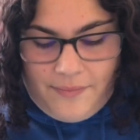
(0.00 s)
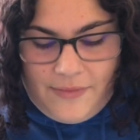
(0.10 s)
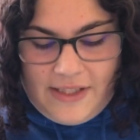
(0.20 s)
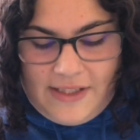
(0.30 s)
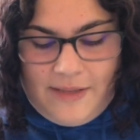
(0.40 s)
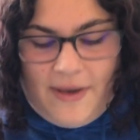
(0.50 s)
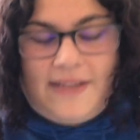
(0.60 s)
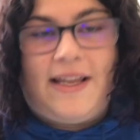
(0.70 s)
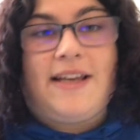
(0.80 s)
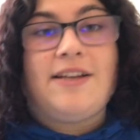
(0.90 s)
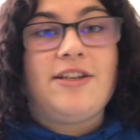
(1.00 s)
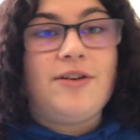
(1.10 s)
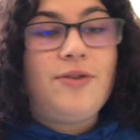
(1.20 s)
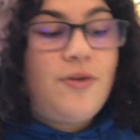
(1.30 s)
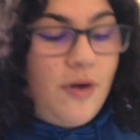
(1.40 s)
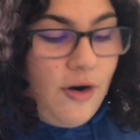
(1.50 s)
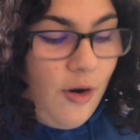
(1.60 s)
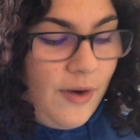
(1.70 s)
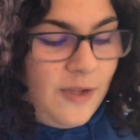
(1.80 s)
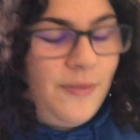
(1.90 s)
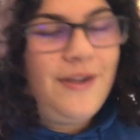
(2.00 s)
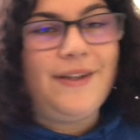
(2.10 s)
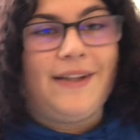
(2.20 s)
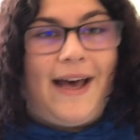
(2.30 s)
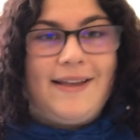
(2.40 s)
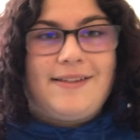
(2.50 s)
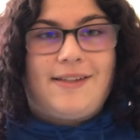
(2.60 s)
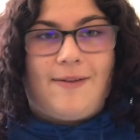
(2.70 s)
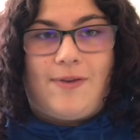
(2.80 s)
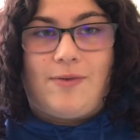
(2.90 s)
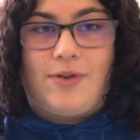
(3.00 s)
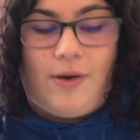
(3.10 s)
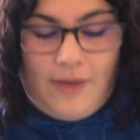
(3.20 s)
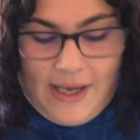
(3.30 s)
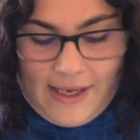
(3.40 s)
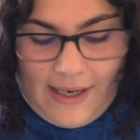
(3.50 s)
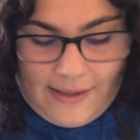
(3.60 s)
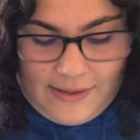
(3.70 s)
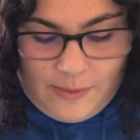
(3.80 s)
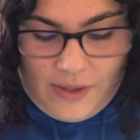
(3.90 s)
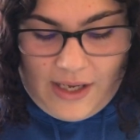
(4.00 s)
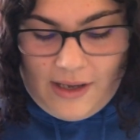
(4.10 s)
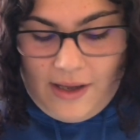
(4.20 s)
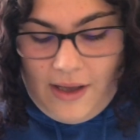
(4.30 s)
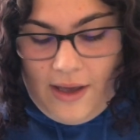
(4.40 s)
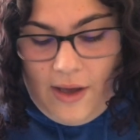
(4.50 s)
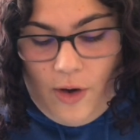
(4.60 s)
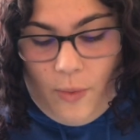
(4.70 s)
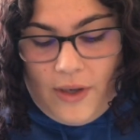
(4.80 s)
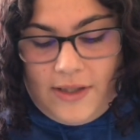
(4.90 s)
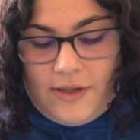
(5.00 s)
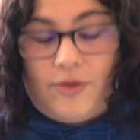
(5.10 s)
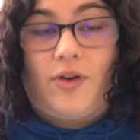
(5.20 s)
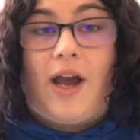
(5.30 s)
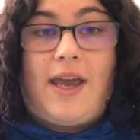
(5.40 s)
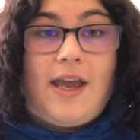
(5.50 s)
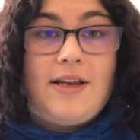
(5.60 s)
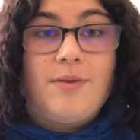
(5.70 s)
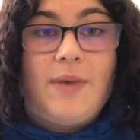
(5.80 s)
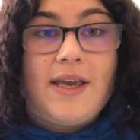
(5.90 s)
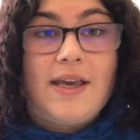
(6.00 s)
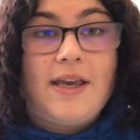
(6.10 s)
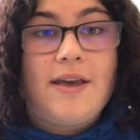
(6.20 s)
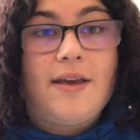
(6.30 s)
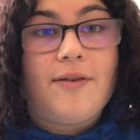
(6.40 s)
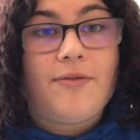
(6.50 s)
this is the best I can do. You can always put less if you don't like it as sweet once you try it and you make it.